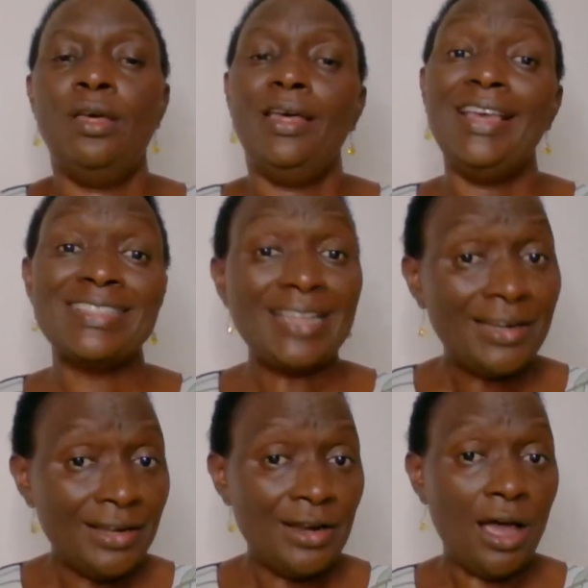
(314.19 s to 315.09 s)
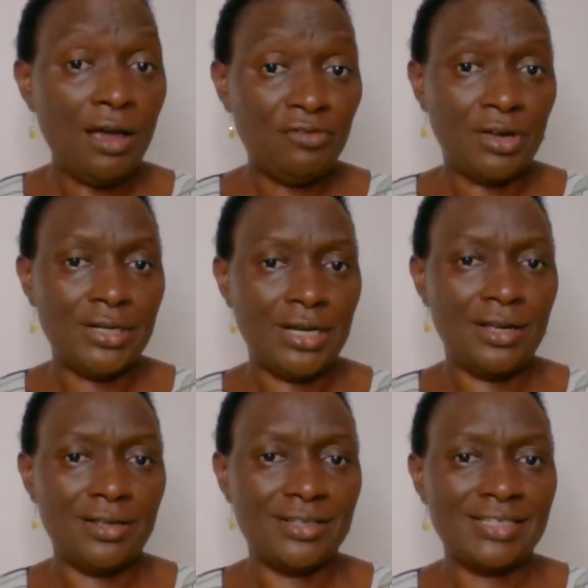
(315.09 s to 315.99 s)
a study in Harvard
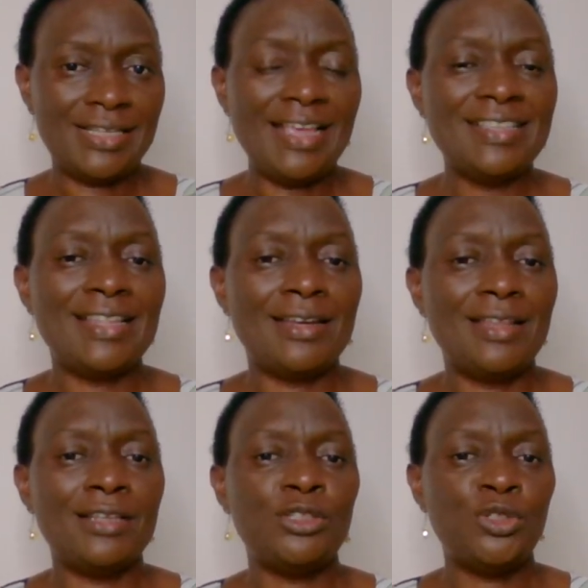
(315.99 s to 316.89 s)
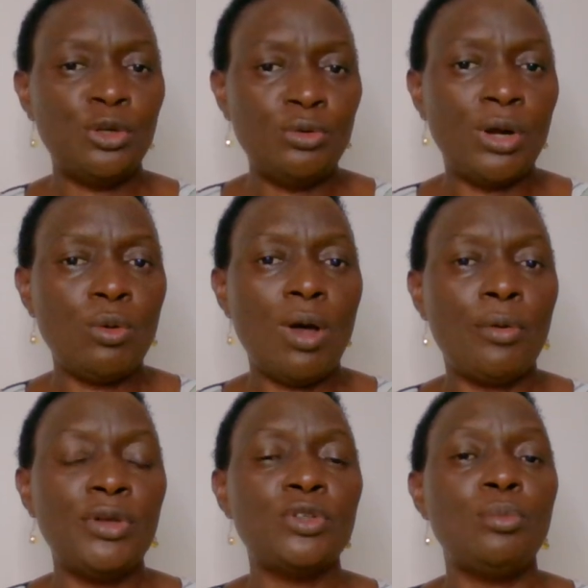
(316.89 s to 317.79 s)
says that the children who are
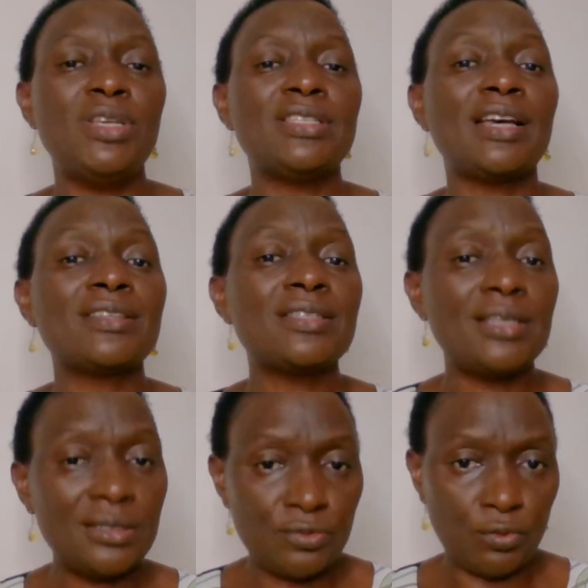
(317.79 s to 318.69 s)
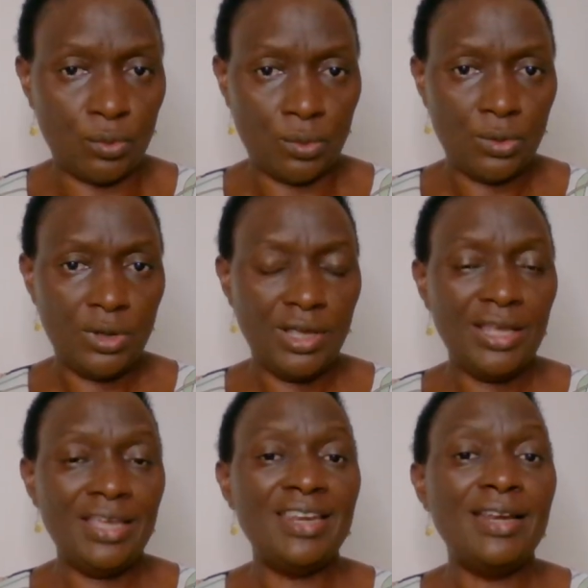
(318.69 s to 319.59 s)
going to be successful
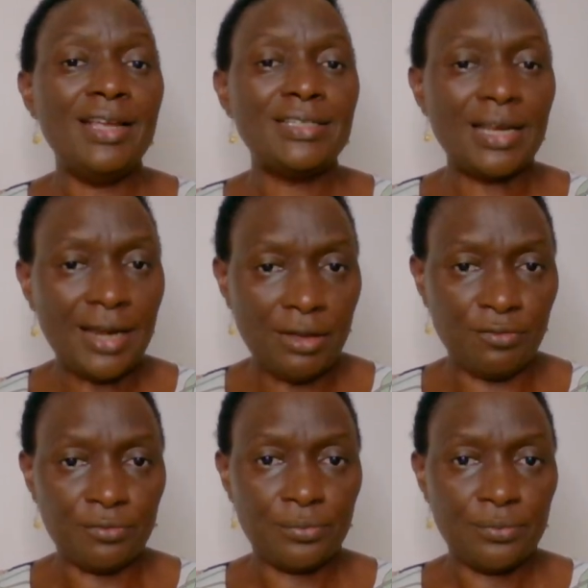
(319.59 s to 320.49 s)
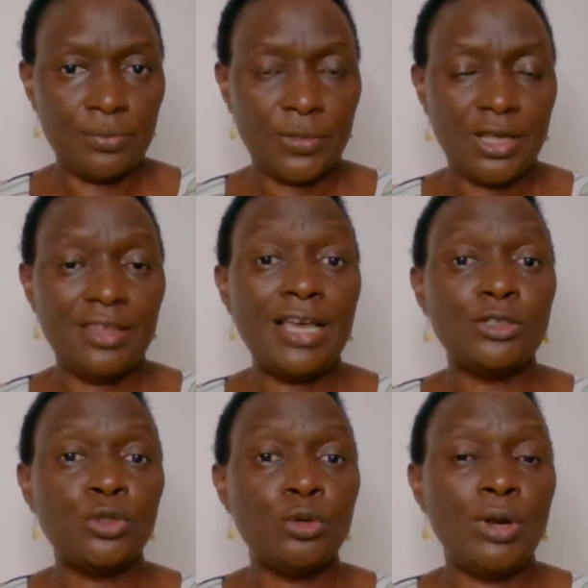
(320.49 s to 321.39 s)
in later life, they are
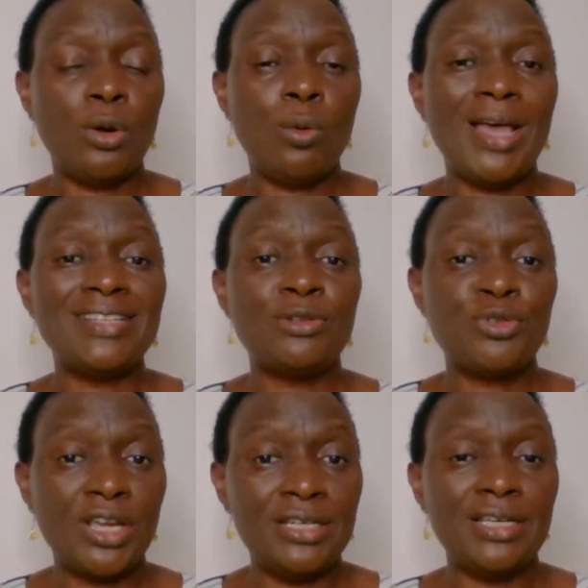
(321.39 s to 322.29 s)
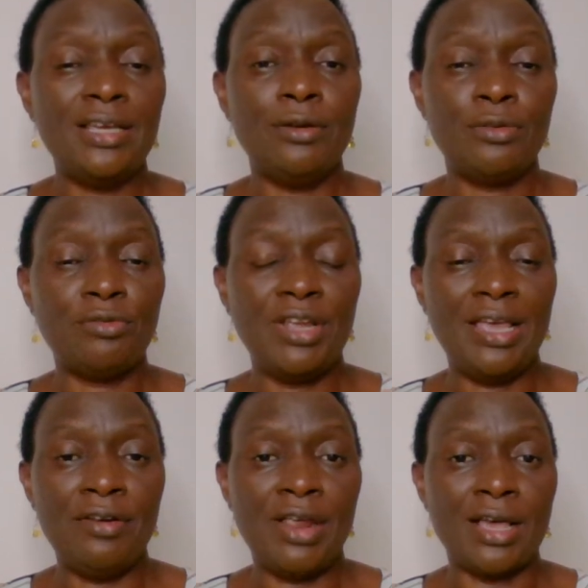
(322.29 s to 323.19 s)
children who are trained in three
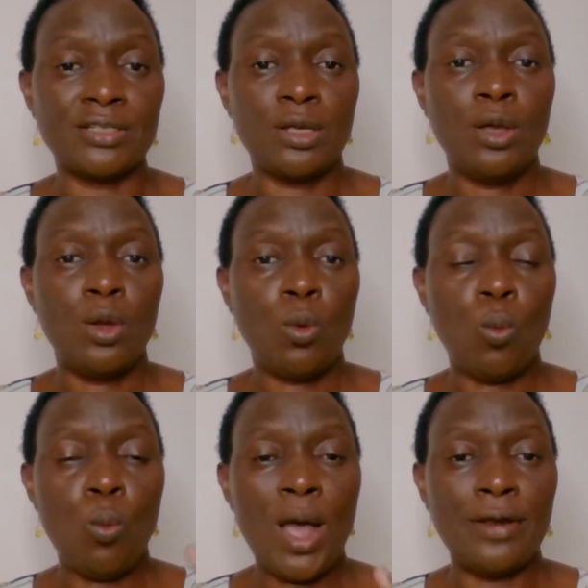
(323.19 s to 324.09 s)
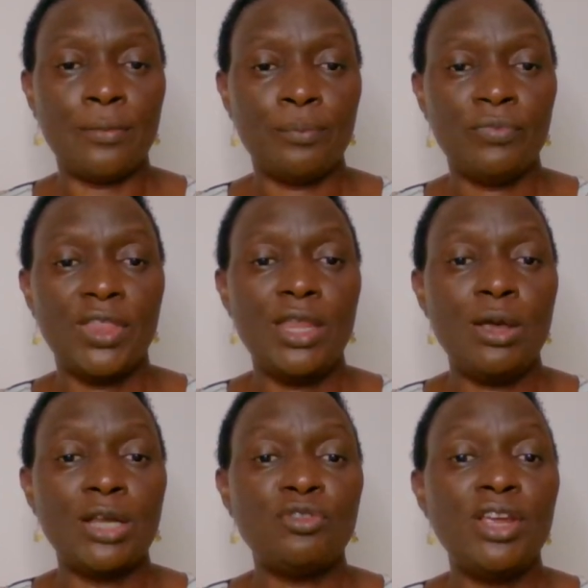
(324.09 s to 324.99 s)
areas. One, they
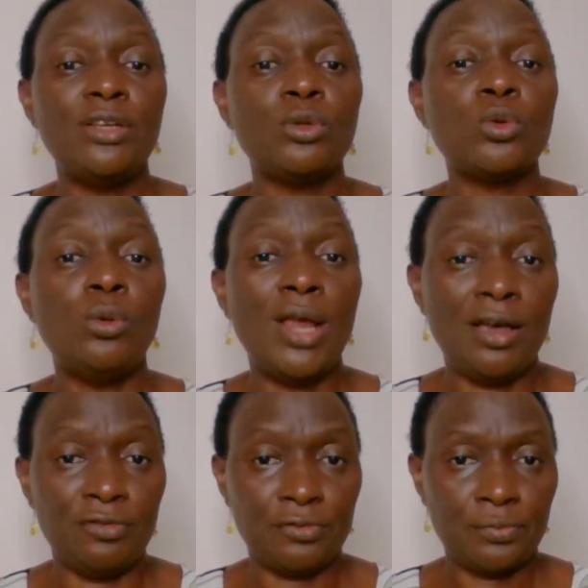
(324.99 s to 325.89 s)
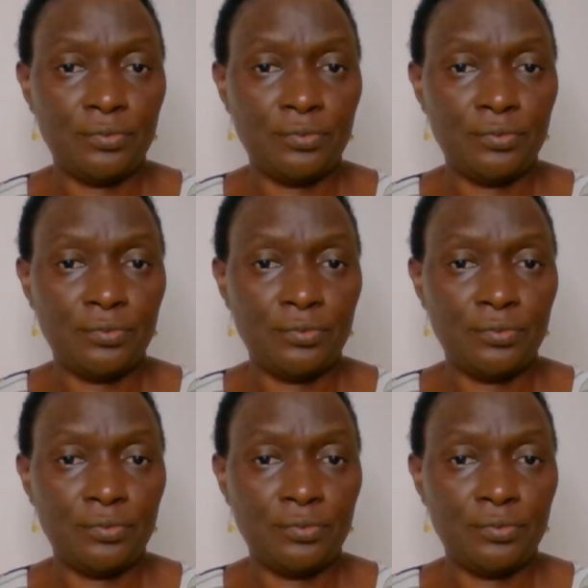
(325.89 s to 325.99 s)
are trained to love,